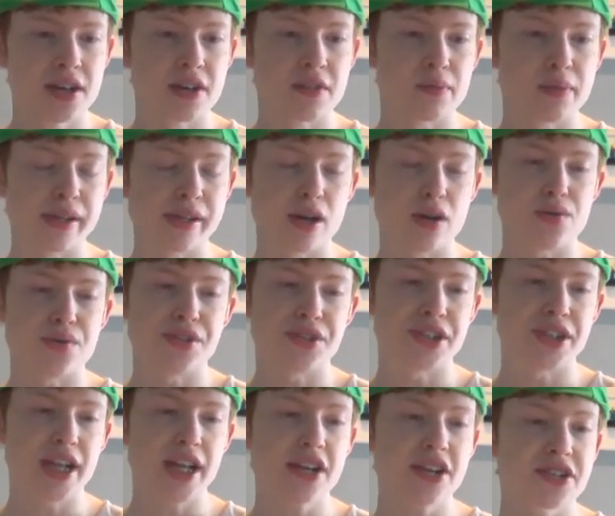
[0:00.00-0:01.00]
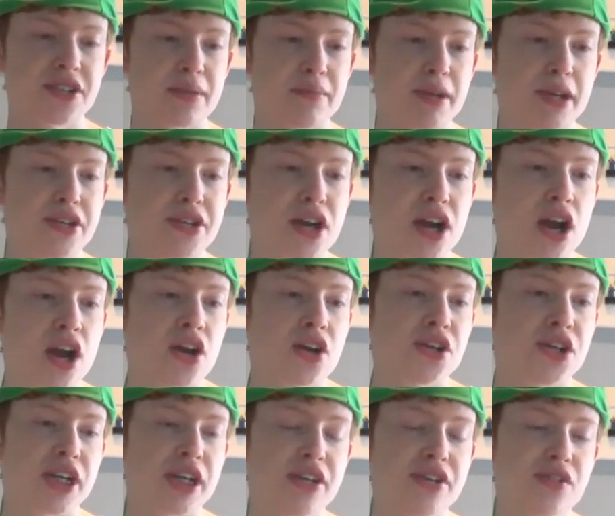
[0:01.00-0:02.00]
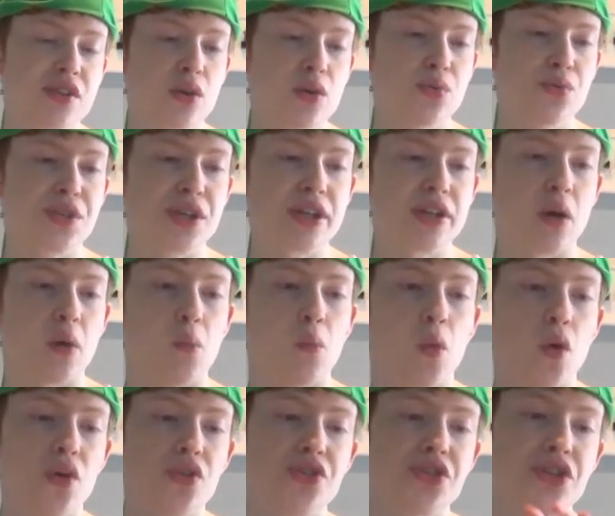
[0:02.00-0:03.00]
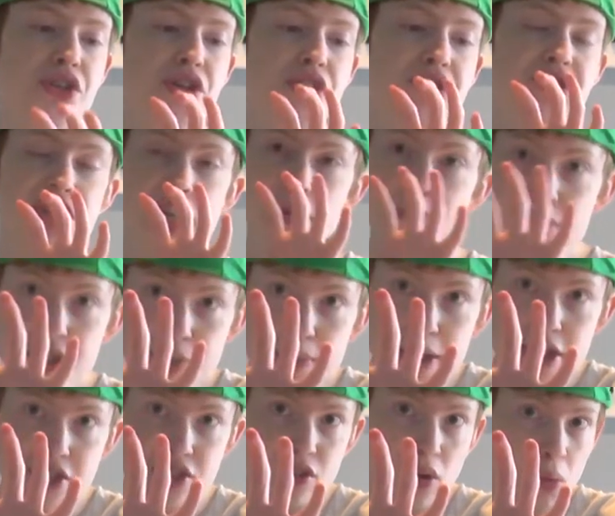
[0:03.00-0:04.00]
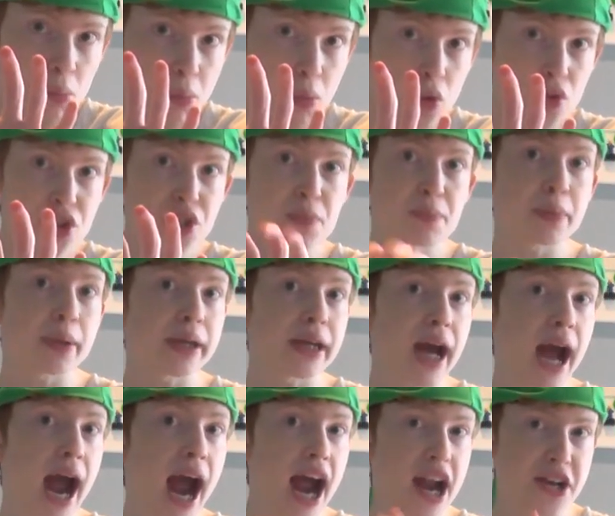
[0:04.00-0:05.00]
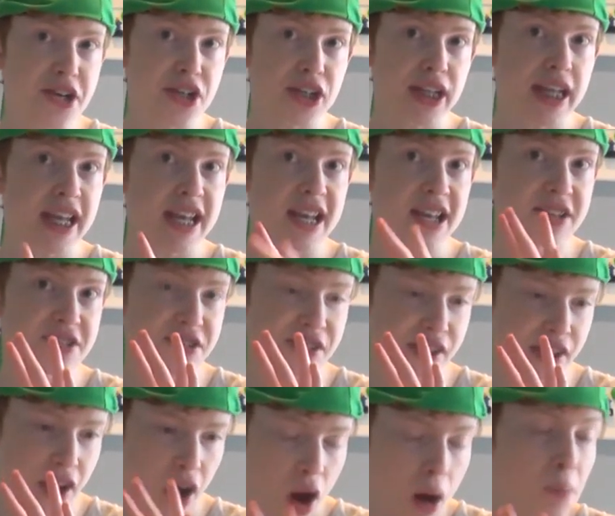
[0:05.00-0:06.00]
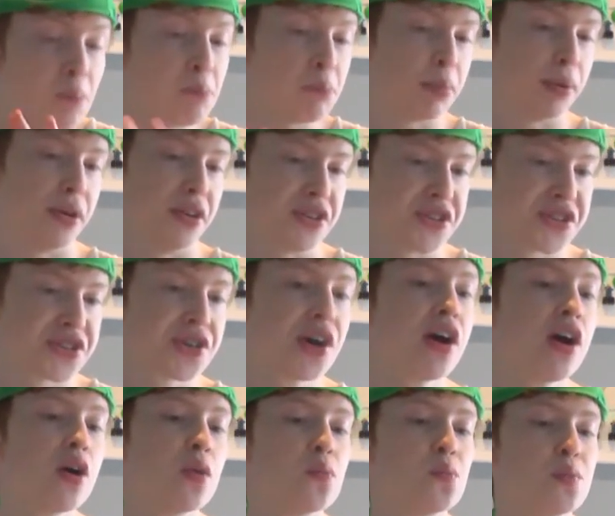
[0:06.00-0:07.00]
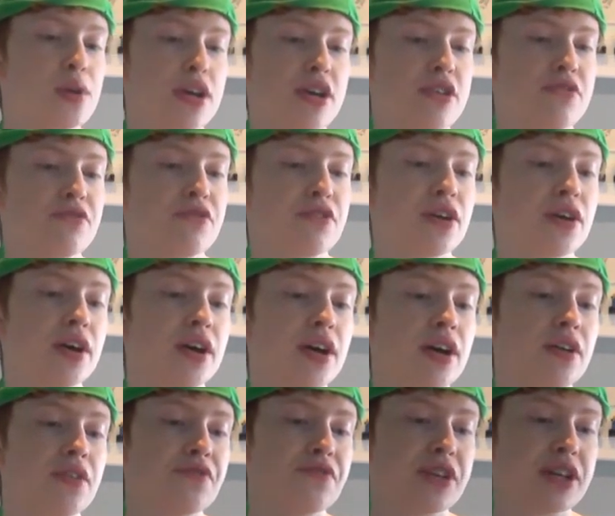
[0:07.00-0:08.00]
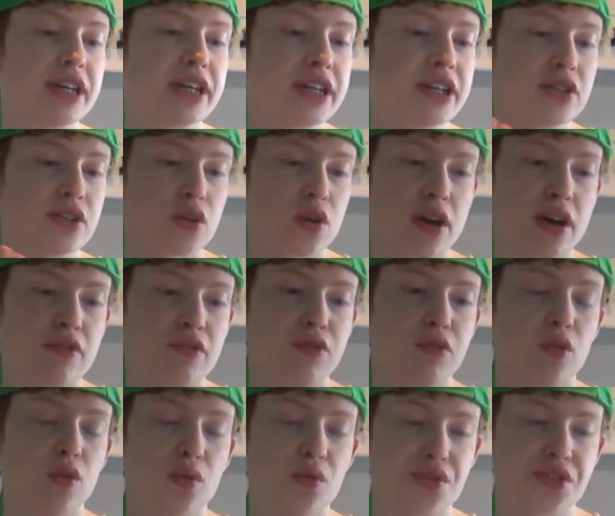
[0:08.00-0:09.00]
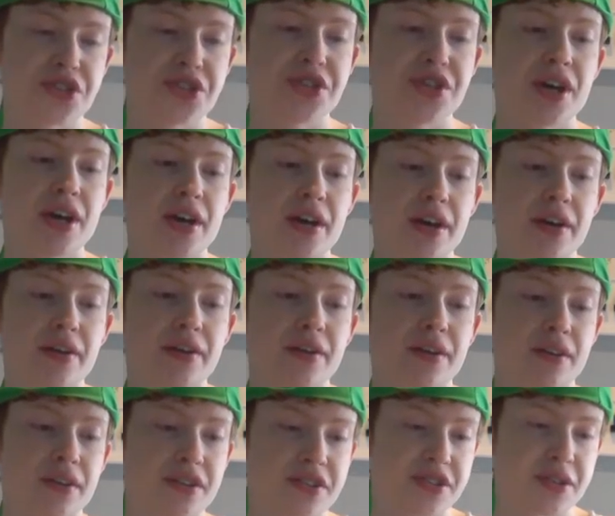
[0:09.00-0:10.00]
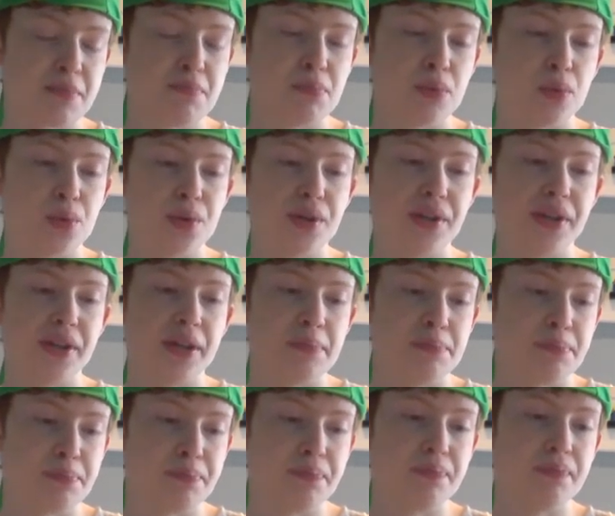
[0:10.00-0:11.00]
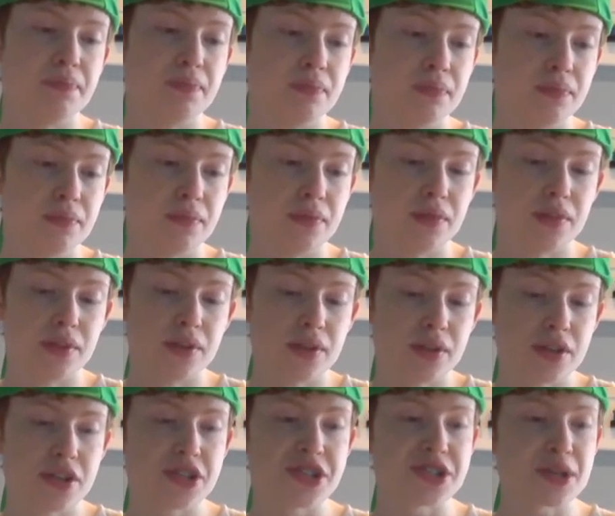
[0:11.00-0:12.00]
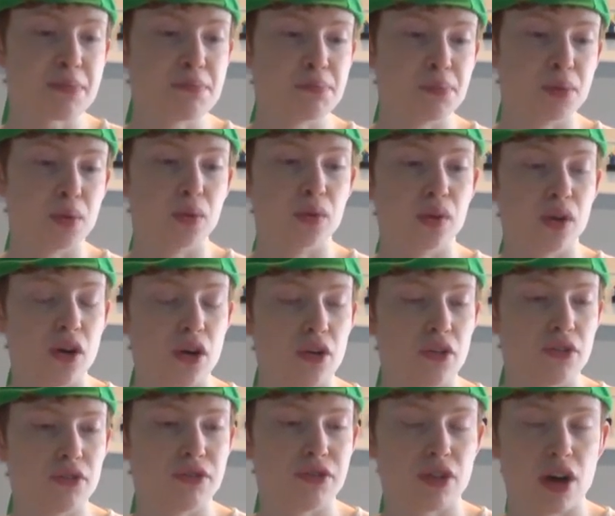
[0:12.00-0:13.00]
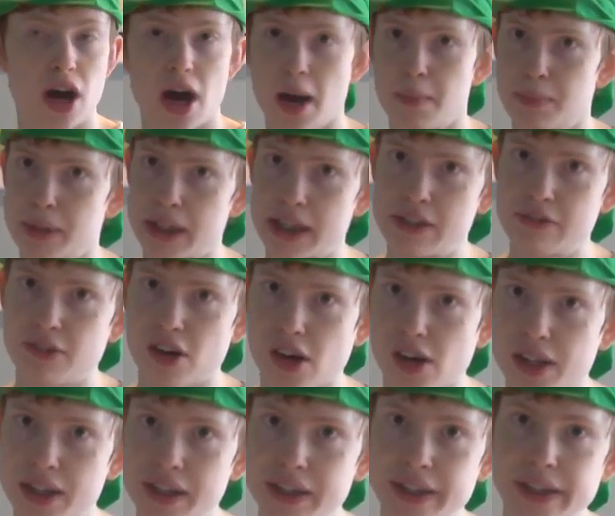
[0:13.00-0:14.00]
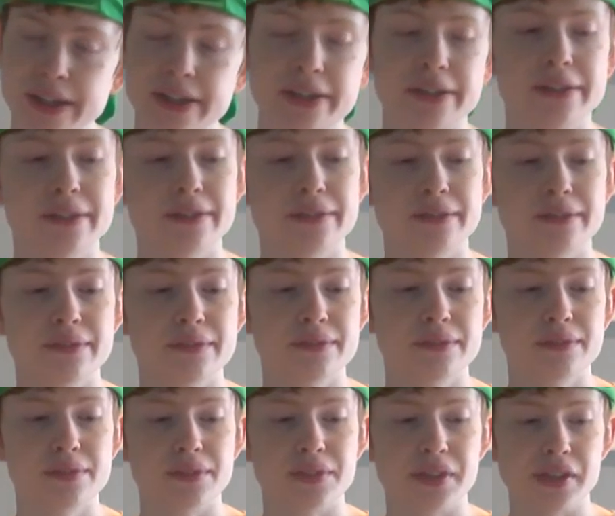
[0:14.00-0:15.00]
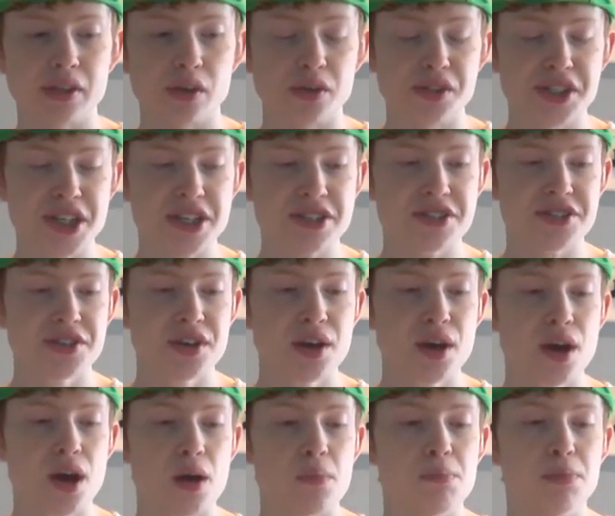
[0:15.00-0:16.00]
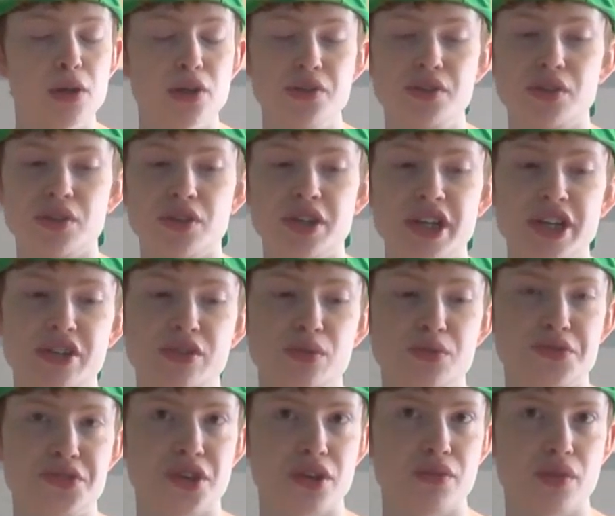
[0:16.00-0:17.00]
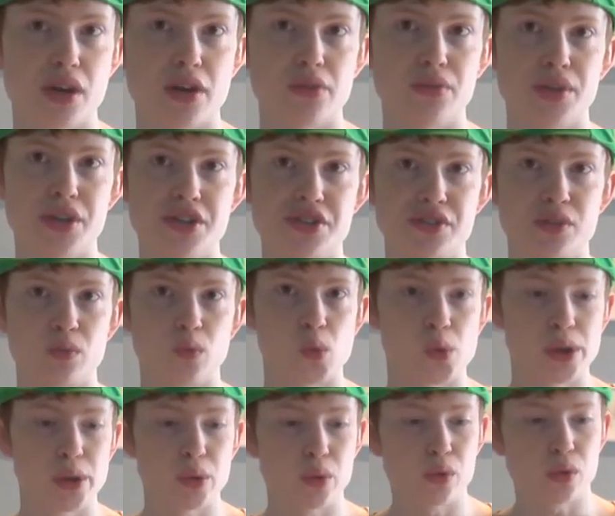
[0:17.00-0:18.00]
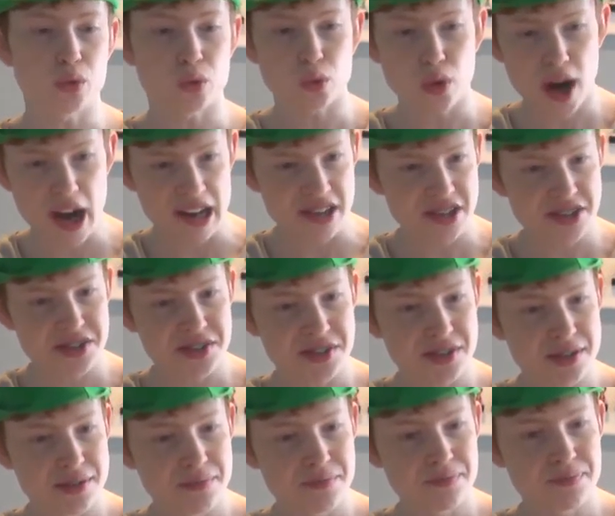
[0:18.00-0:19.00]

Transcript: If we go on to the next image, she is holding what seems to be a stopwatch, but actually it's a compass with the Triforce symbol and the symbol of, I believe, Hylia, the goddess, but it's also known as the Royal Crest.